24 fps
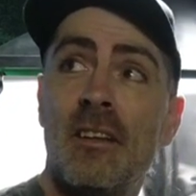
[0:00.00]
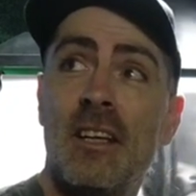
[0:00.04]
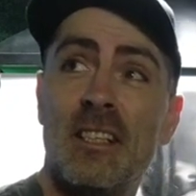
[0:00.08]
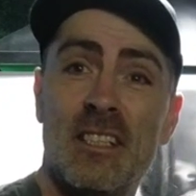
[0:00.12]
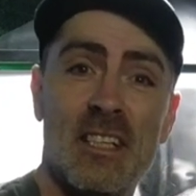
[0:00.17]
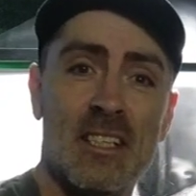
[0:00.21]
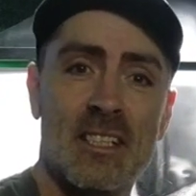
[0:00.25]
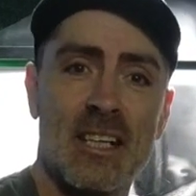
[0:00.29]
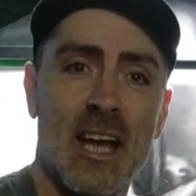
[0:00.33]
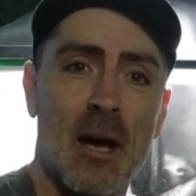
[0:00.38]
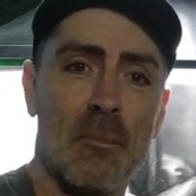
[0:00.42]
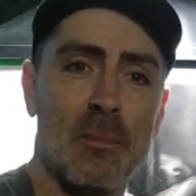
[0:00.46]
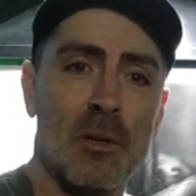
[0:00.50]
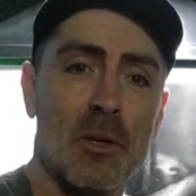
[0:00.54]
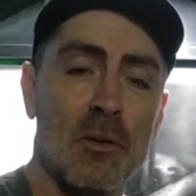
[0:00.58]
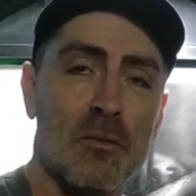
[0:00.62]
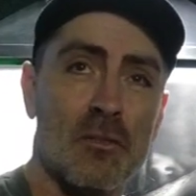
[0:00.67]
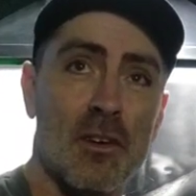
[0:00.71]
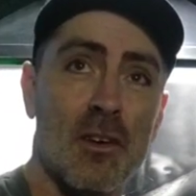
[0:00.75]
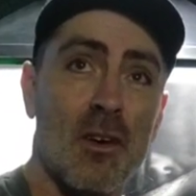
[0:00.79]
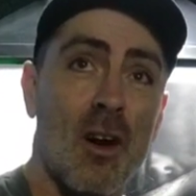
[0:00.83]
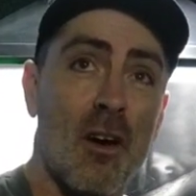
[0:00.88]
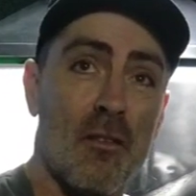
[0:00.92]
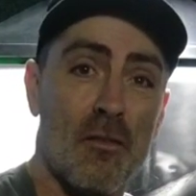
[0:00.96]
This has now
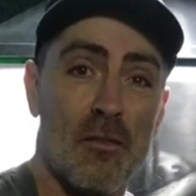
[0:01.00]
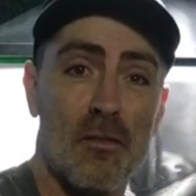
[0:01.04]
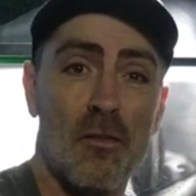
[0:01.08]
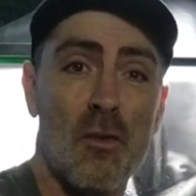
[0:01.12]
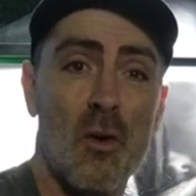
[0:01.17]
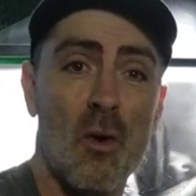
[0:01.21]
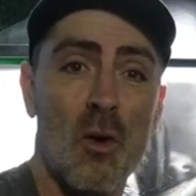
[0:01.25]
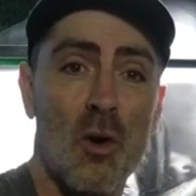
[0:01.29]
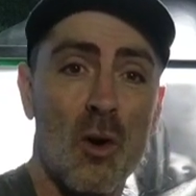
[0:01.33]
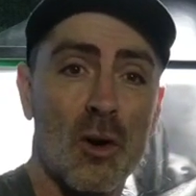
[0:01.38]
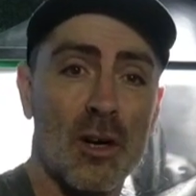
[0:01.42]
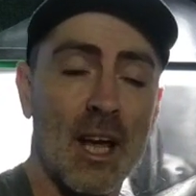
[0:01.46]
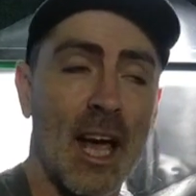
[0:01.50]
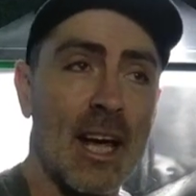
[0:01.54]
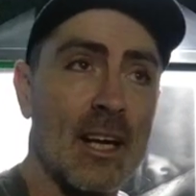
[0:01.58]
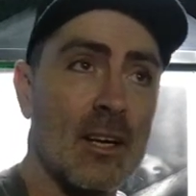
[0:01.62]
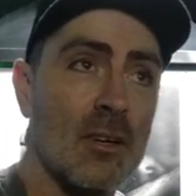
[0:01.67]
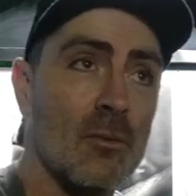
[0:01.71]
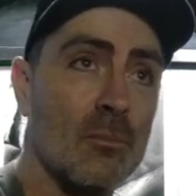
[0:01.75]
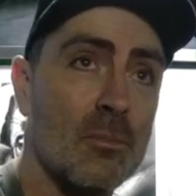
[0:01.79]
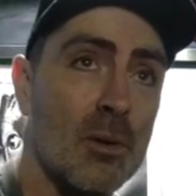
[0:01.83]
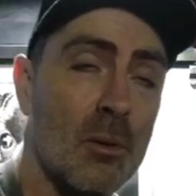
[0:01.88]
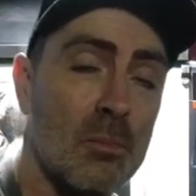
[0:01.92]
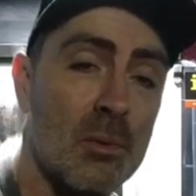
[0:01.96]
been up for like four,
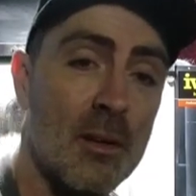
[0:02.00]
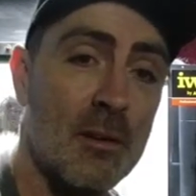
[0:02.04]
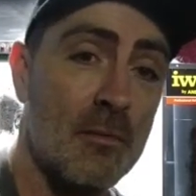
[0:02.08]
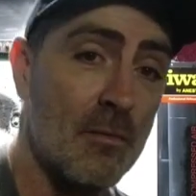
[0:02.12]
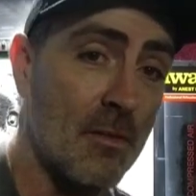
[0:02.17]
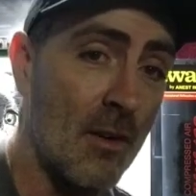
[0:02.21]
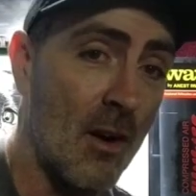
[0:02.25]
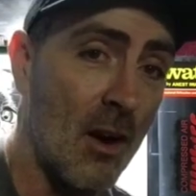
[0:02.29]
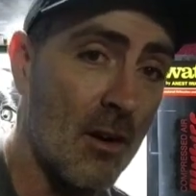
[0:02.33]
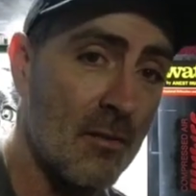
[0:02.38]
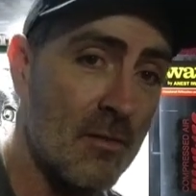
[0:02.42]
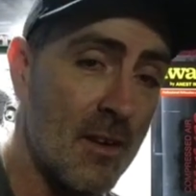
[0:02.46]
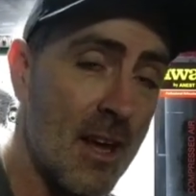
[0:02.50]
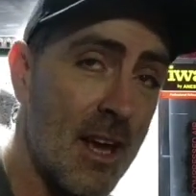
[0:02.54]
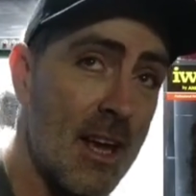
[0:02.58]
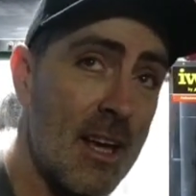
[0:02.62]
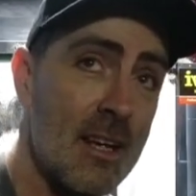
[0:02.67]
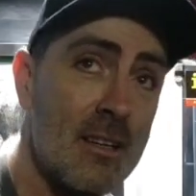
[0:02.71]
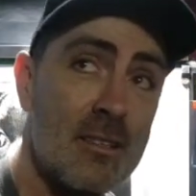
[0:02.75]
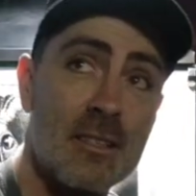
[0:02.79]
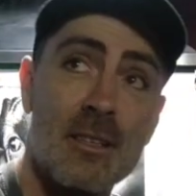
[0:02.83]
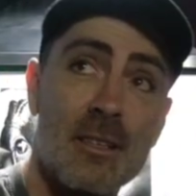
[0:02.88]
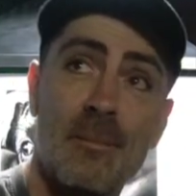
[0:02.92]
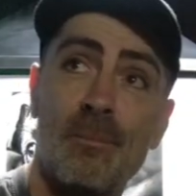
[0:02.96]
getting on probably five
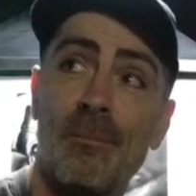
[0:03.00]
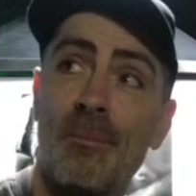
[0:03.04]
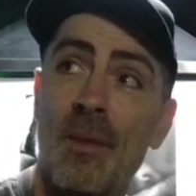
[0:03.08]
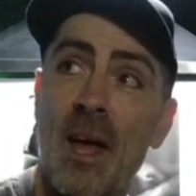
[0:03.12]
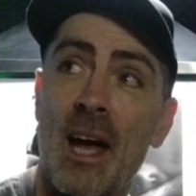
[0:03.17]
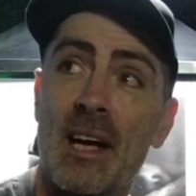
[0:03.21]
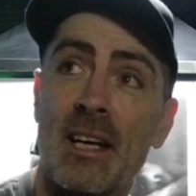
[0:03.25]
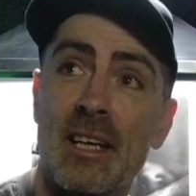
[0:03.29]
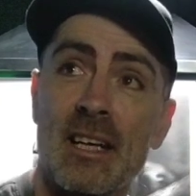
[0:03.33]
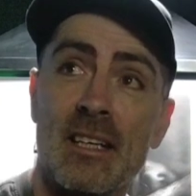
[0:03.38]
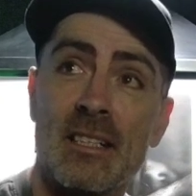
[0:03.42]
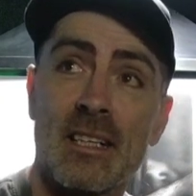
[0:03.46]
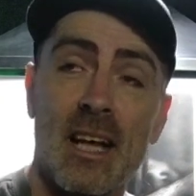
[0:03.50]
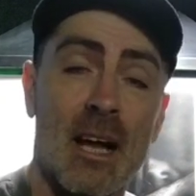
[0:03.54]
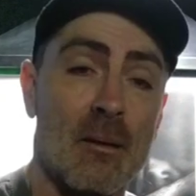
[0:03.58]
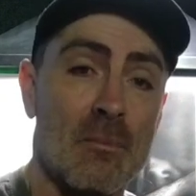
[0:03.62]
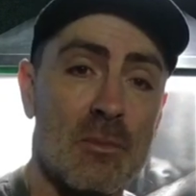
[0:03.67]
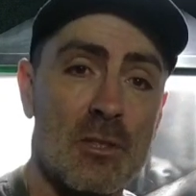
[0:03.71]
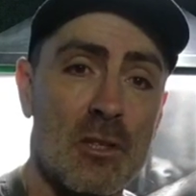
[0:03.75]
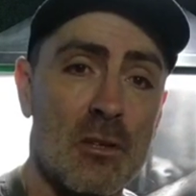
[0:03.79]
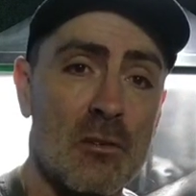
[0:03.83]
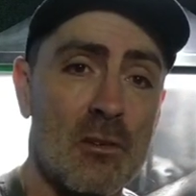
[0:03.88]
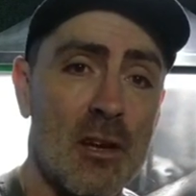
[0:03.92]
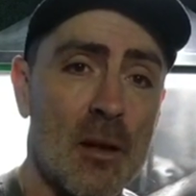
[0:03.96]
years, and it is
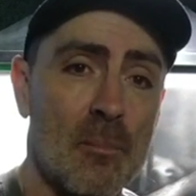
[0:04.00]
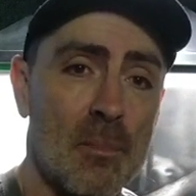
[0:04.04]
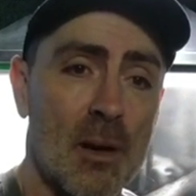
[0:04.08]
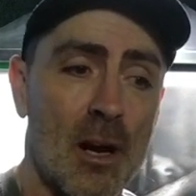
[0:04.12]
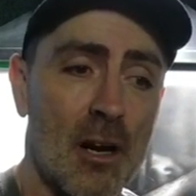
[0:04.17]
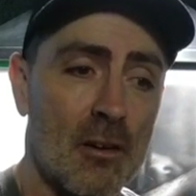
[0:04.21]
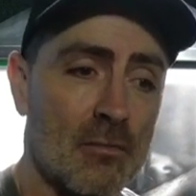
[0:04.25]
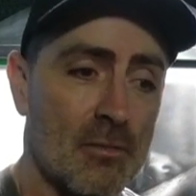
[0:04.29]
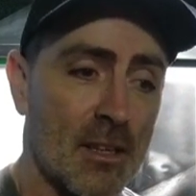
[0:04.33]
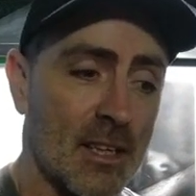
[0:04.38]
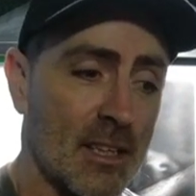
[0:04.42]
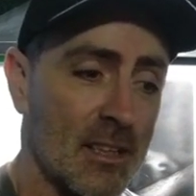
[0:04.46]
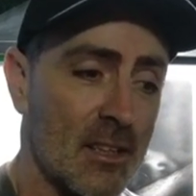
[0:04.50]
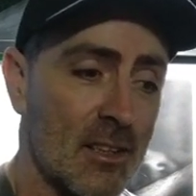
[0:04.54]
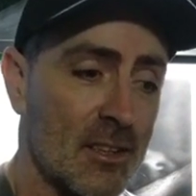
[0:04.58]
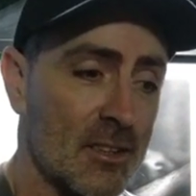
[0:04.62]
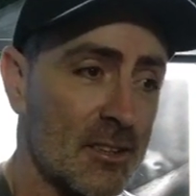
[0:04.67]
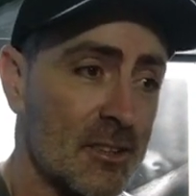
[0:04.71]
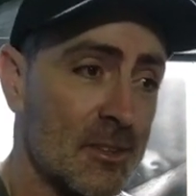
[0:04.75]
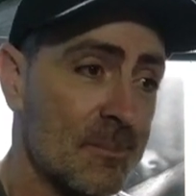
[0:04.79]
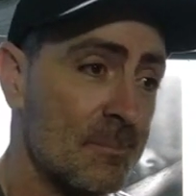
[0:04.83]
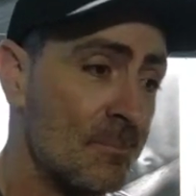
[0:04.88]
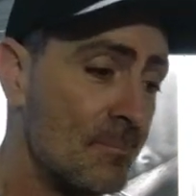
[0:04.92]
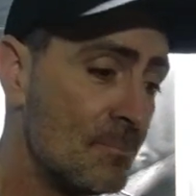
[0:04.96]
absolutely perfect,
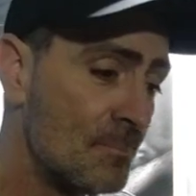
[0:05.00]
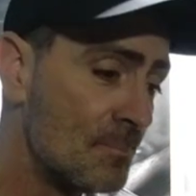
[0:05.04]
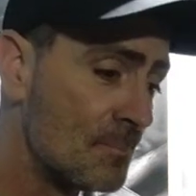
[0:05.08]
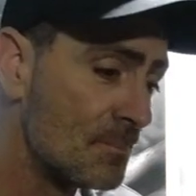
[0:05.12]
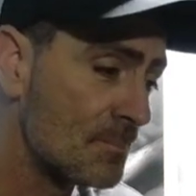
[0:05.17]
guys.